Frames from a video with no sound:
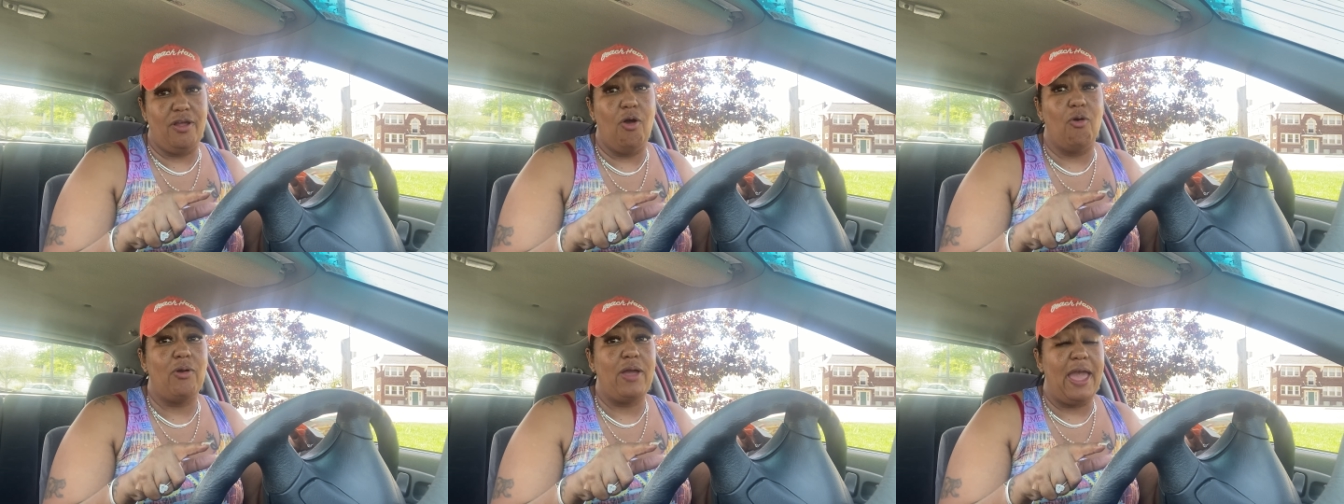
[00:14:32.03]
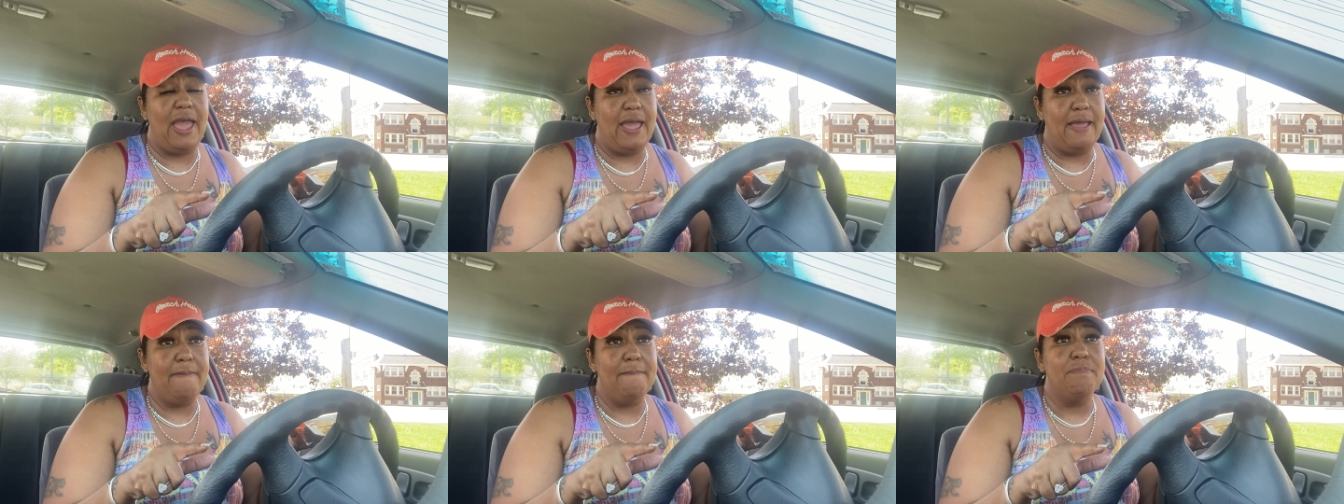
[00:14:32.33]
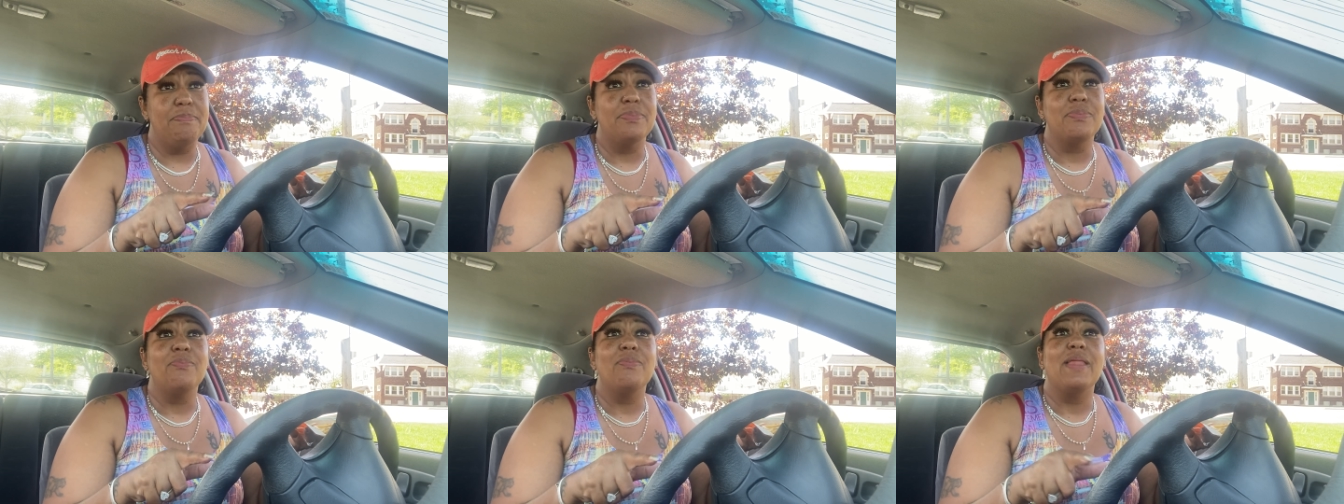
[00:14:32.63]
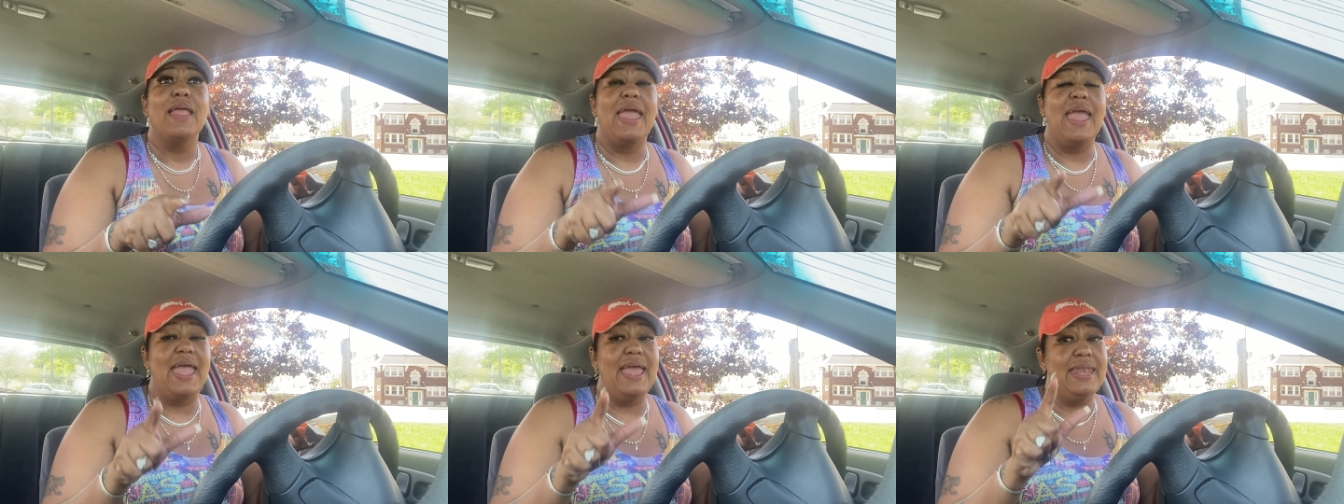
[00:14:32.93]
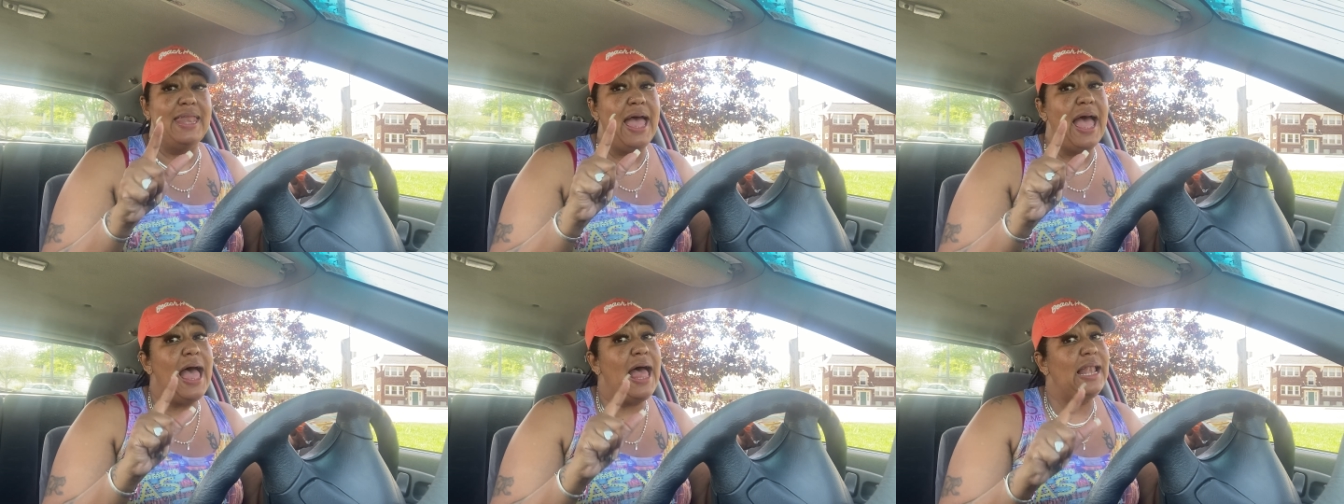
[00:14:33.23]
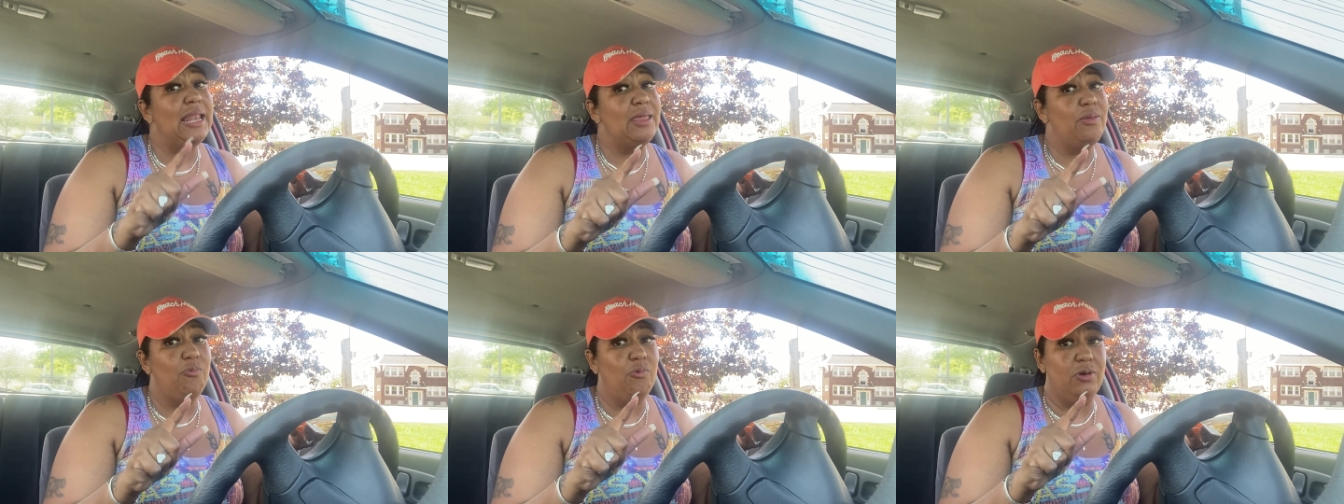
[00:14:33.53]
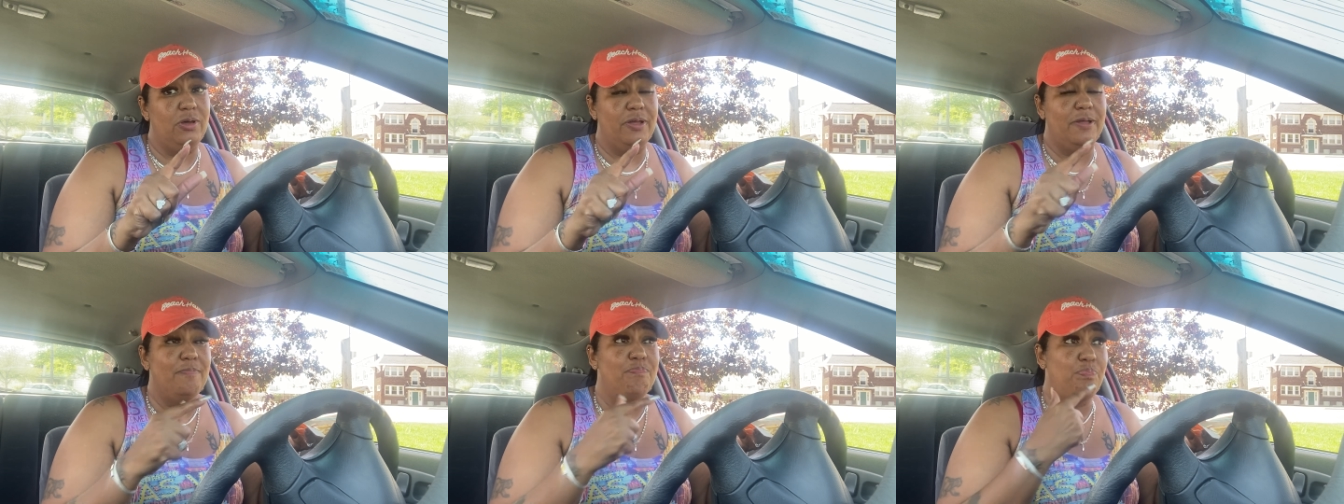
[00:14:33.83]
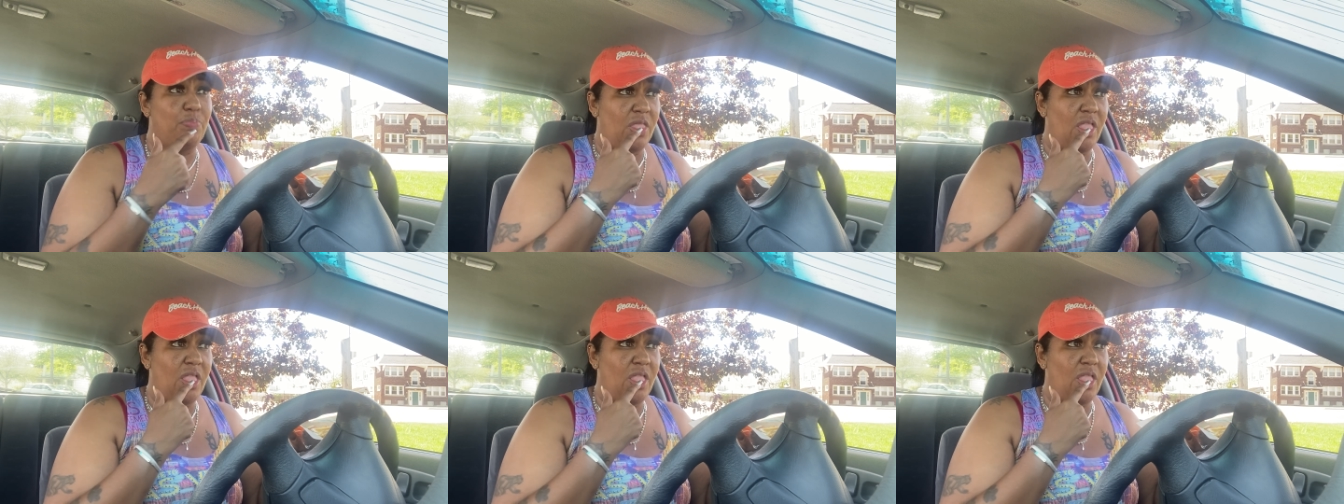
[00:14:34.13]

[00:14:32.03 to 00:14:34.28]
okay? In Hollywood.